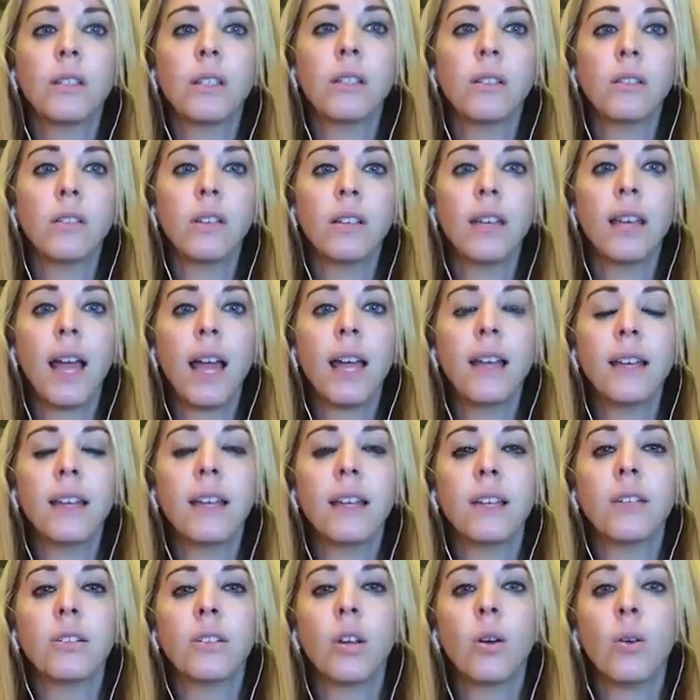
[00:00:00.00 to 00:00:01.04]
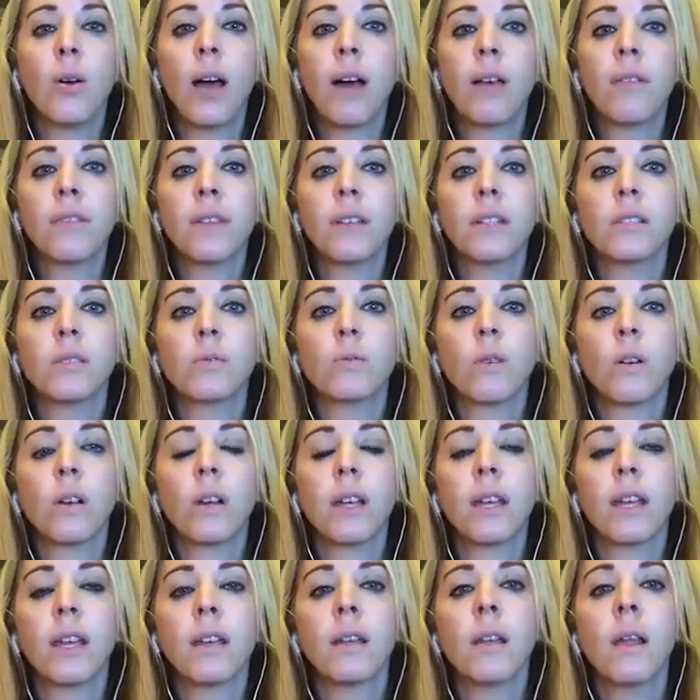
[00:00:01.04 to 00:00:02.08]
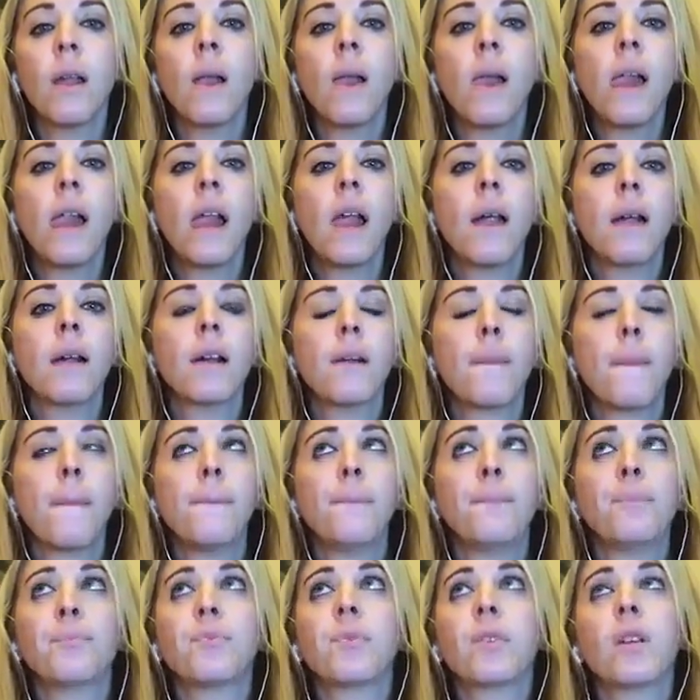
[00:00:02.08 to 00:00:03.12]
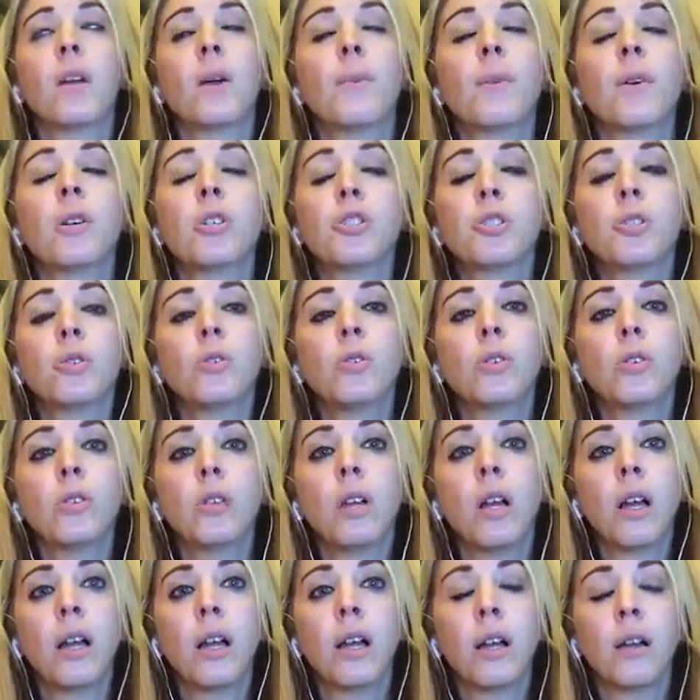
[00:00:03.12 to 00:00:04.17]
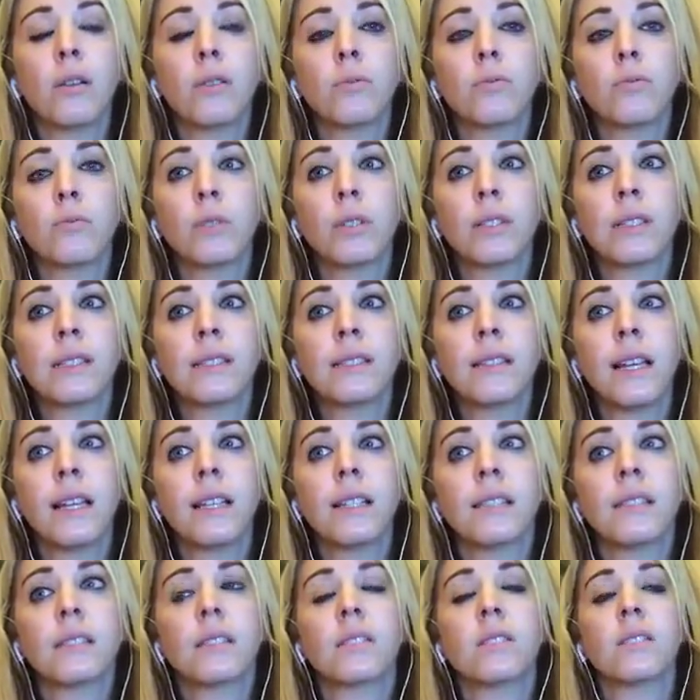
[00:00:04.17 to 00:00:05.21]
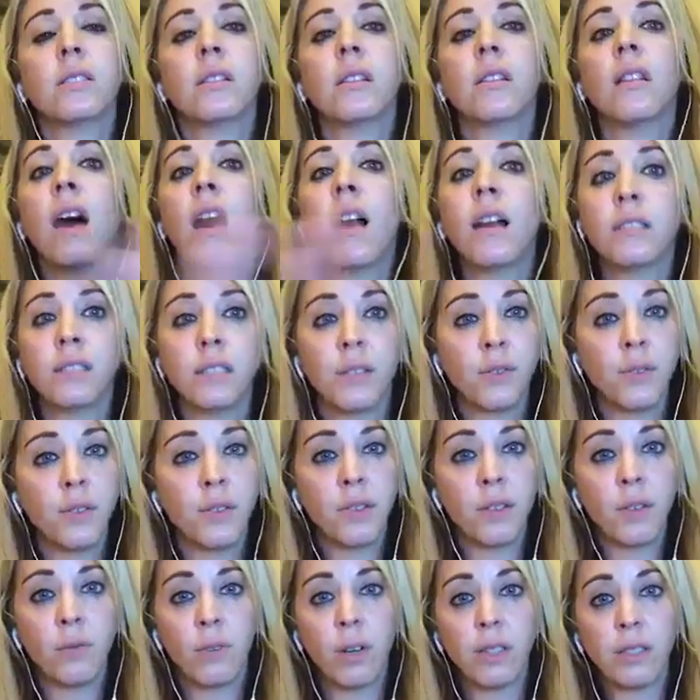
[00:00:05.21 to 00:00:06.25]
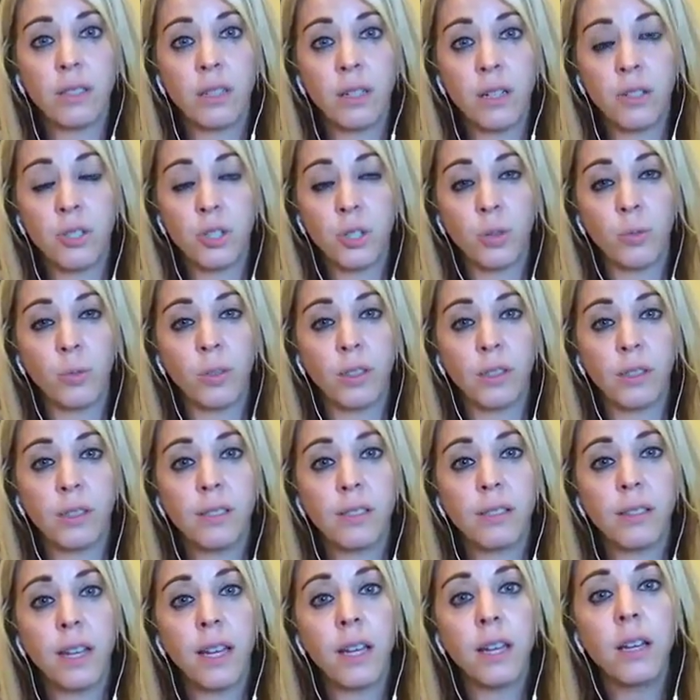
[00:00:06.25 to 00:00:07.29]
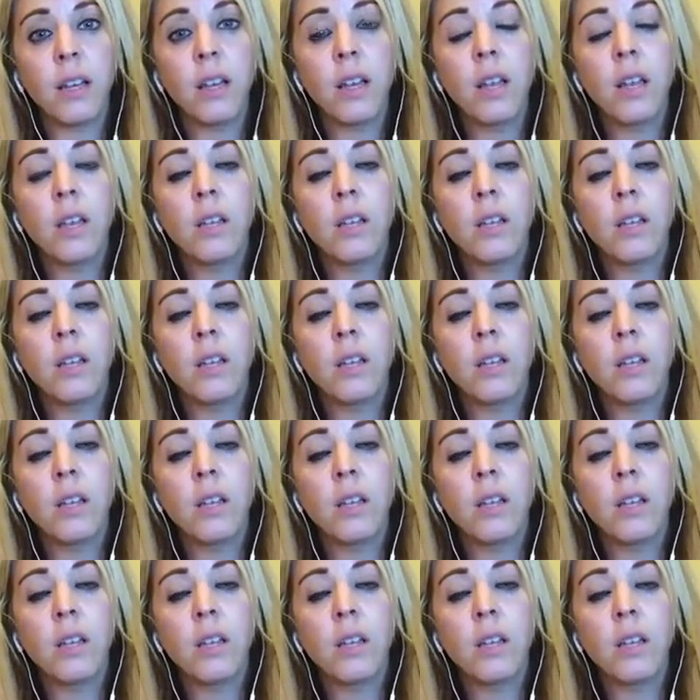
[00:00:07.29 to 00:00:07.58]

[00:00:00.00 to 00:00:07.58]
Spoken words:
look at it and know how things work. And commercial real estate is a lot different than residential real estate.